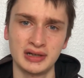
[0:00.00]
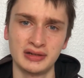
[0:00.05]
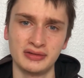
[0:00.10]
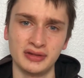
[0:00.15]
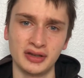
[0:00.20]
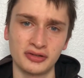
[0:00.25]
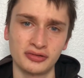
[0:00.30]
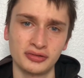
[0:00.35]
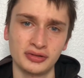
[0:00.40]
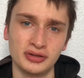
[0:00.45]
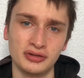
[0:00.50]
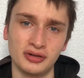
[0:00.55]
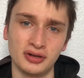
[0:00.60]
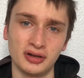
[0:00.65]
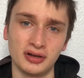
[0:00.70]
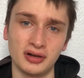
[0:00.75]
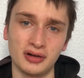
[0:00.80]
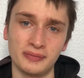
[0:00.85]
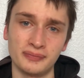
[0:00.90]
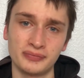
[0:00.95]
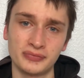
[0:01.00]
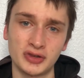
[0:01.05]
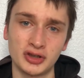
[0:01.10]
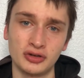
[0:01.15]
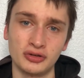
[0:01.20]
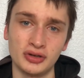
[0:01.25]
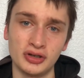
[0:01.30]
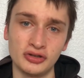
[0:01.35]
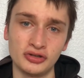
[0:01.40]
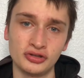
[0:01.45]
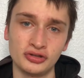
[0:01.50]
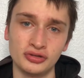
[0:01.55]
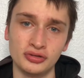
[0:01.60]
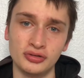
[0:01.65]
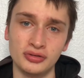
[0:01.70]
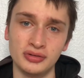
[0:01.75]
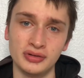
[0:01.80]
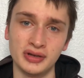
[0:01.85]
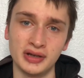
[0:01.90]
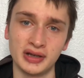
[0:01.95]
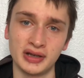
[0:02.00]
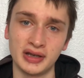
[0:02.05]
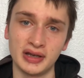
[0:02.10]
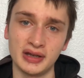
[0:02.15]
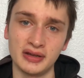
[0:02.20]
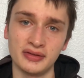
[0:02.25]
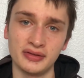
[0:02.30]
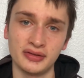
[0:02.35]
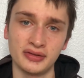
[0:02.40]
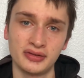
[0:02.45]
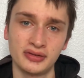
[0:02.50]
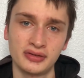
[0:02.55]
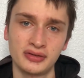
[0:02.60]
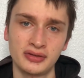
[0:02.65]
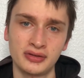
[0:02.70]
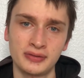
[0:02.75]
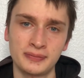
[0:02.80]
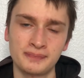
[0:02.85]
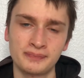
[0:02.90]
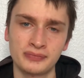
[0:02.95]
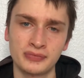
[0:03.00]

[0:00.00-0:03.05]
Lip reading: that's really not a great showing against.